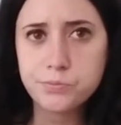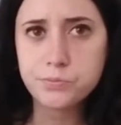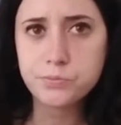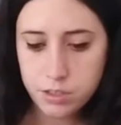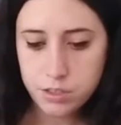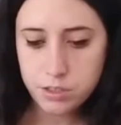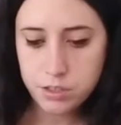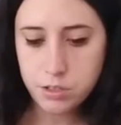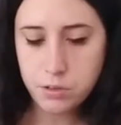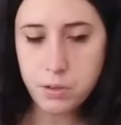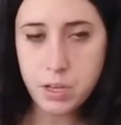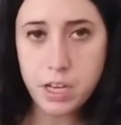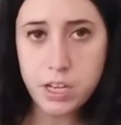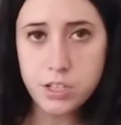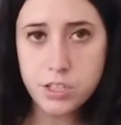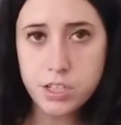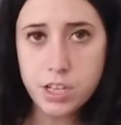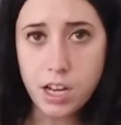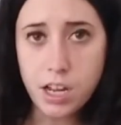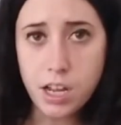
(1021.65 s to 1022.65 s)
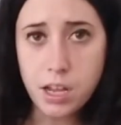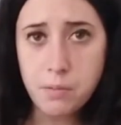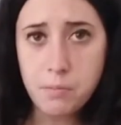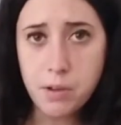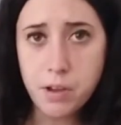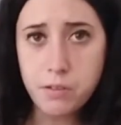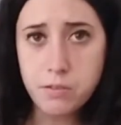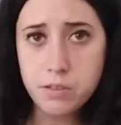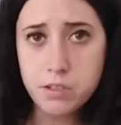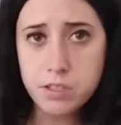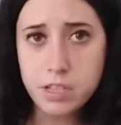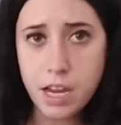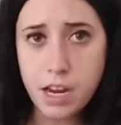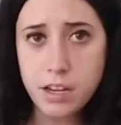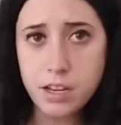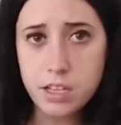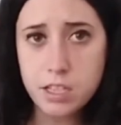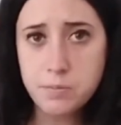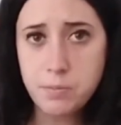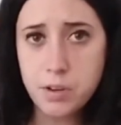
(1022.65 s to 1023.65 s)
so each time I was hand
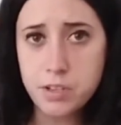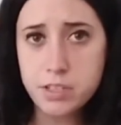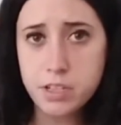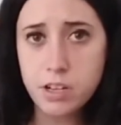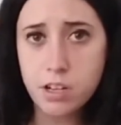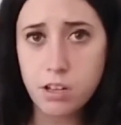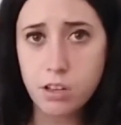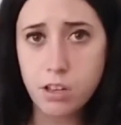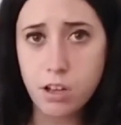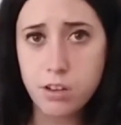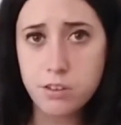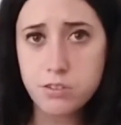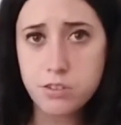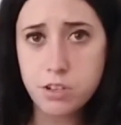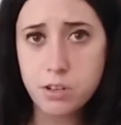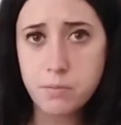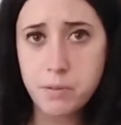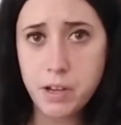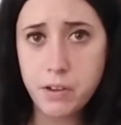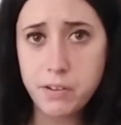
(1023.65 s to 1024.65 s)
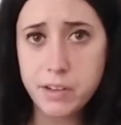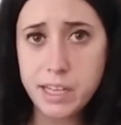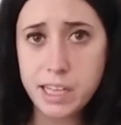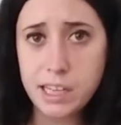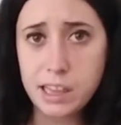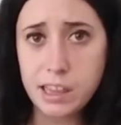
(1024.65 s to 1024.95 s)
expressing colostrum, I would get